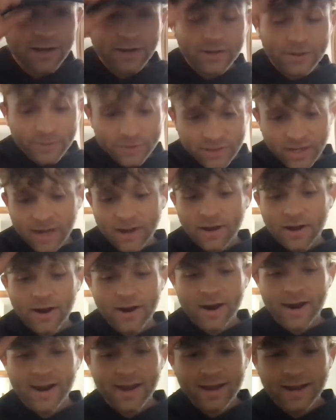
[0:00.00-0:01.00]
It was like, all
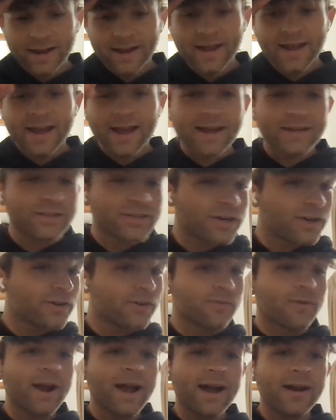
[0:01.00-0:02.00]
right. I
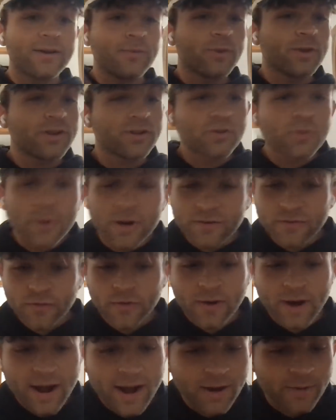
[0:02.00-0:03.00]
turned around and within
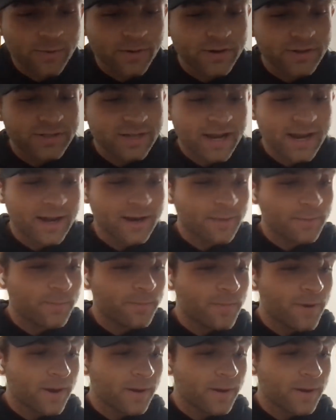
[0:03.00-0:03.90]
24 hours, I had a,